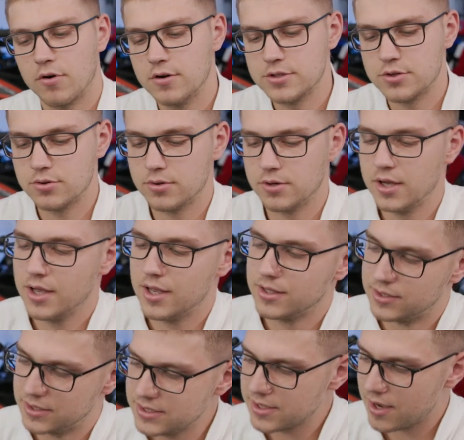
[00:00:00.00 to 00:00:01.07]
also
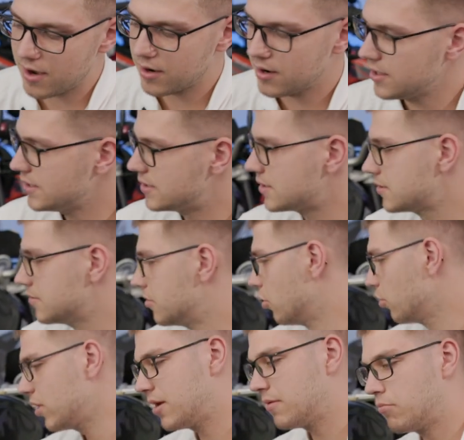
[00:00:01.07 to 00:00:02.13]
this hugger. It's
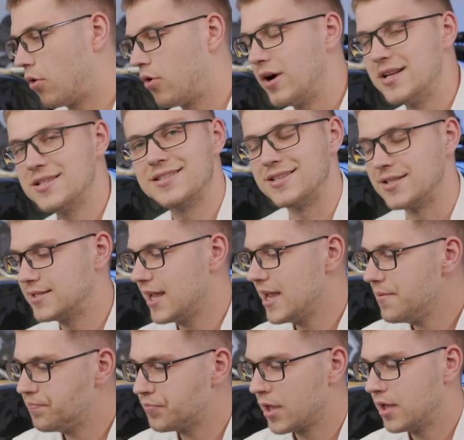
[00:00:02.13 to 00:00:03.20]
looking more or less the
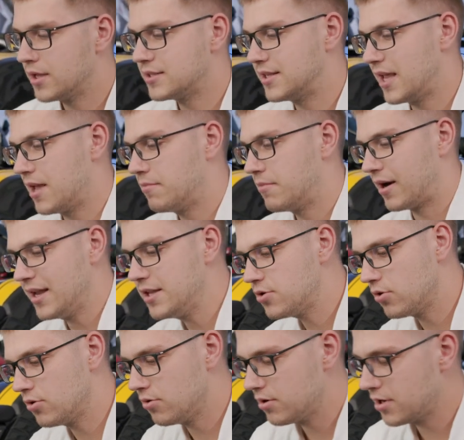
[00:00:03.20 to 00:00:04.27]
same
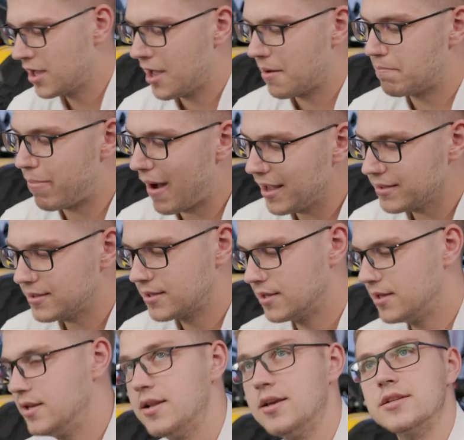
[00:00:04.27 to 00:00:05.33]
retro look, but
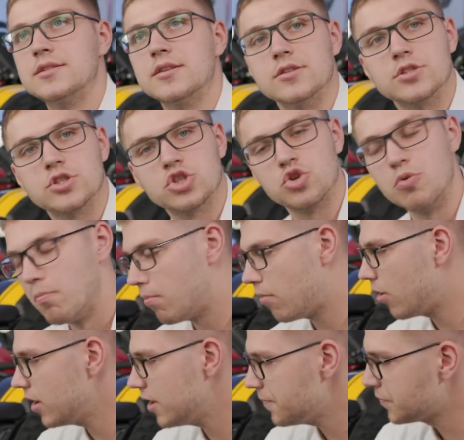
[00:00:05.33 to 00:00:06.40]
it is
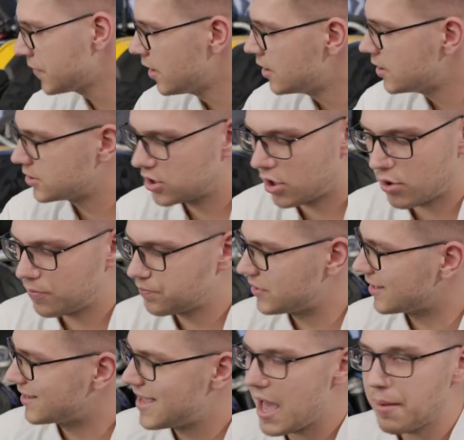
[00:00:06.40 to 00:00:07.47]
smaller. So
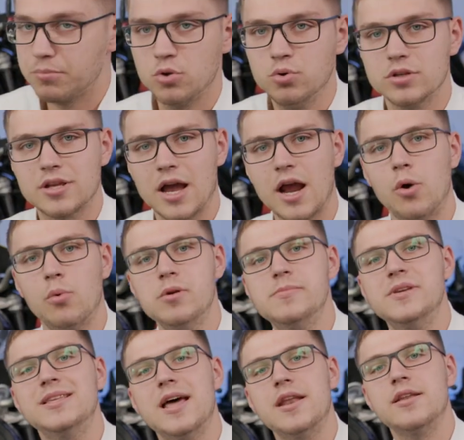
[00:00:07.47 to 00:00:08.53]
the gap to the tire will
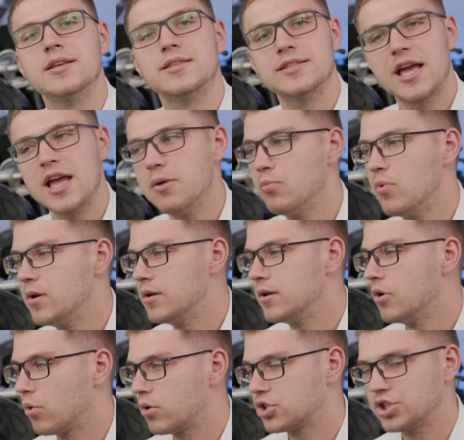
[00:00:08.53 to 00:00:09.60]
be then the same, will
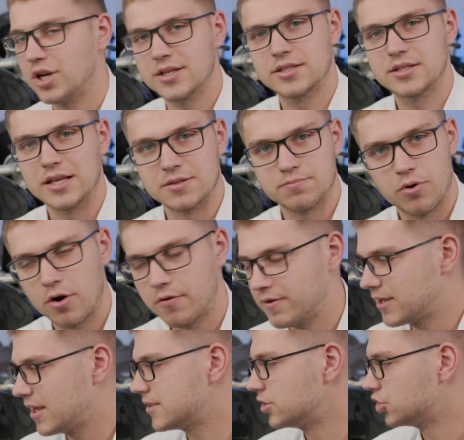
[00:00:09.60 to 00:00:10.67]
look just as
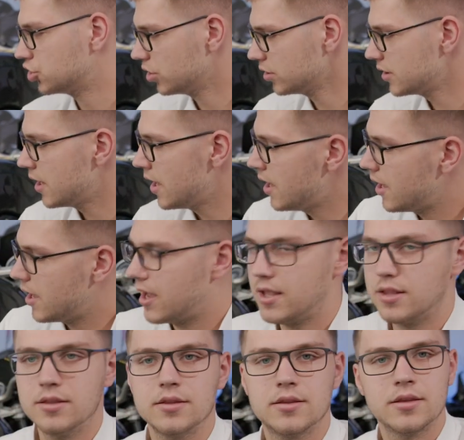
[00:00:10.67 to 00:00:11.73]
perfect as it should.
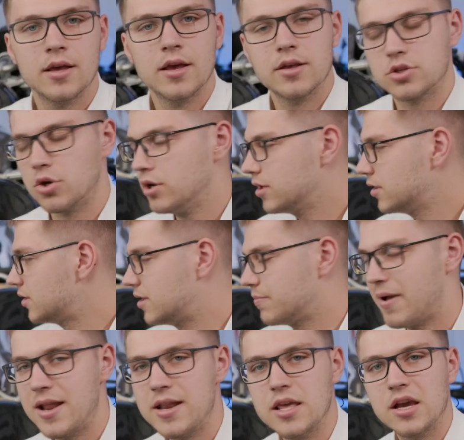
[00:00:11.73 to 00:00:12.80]
And so
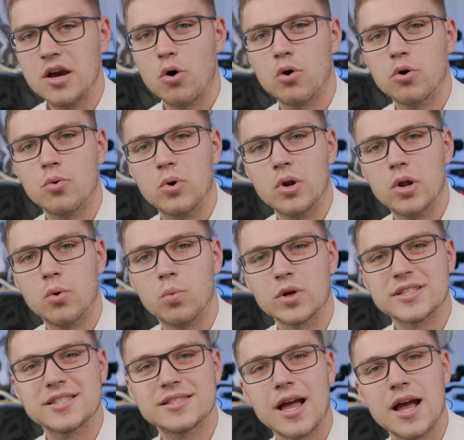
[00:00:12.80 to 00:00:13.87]
depending on
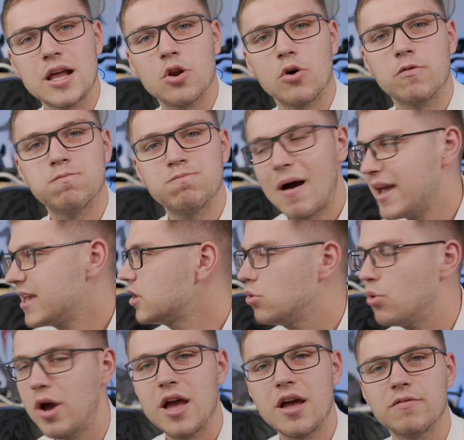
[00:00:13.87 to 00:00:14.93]
what style of bike
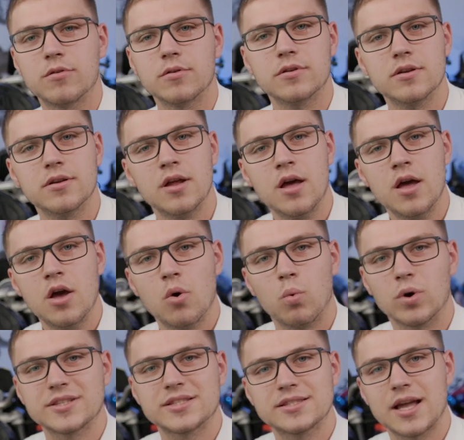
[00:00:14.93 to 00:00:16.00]
you have, on
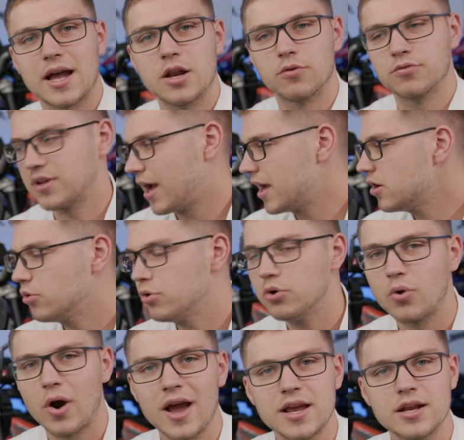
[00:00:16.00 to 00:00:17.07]
what style of tire you
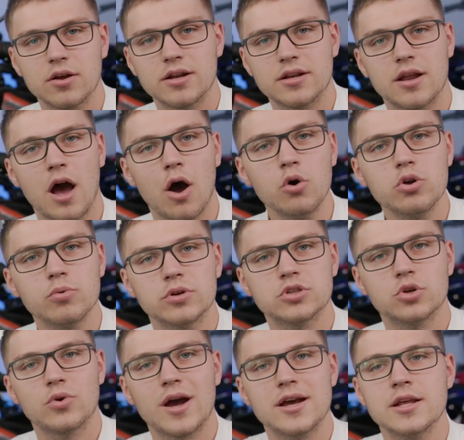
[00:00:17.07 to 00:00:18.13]
ride and how you want
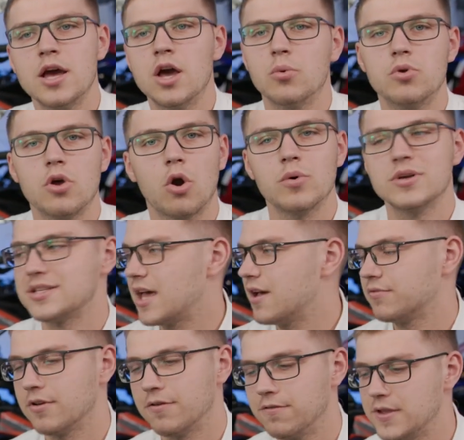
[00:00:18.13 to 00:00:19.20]
to ride, we always
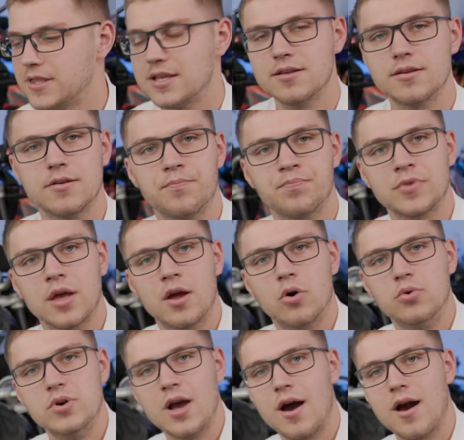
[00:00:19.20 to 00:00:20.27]
have the fitting
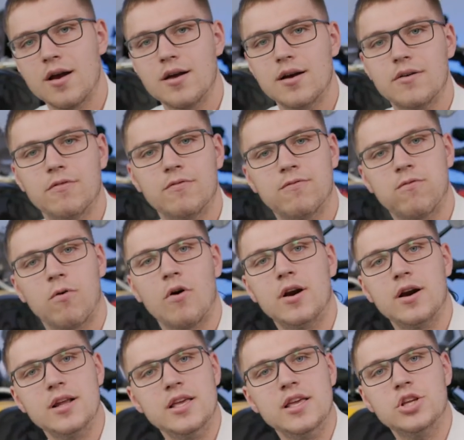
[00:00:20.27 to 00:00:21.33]
rear hugger
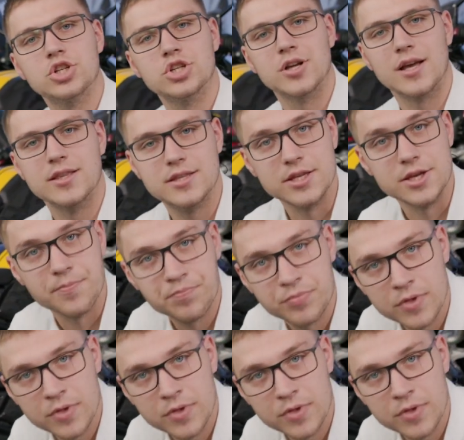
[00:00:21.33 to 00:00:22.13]
for each 90.